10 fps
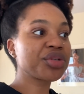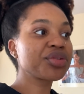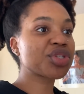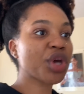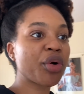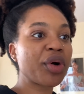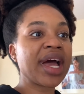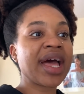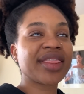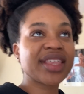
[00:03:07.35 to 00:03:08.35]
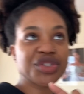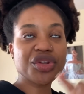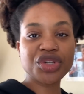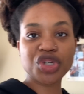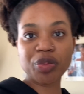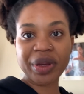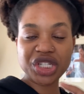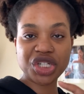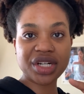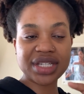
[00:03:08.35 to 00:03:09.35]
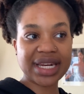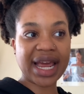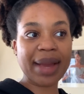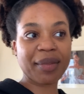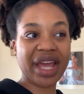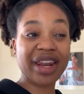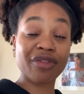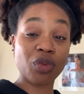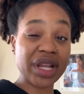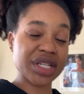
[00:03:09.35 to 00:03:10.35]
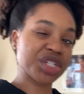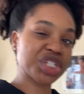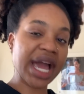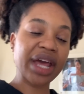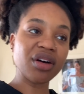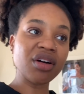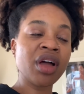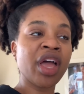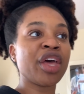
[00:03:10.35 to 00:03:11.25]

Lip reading: So these are the 2 pictures that I'm kind of want to channel.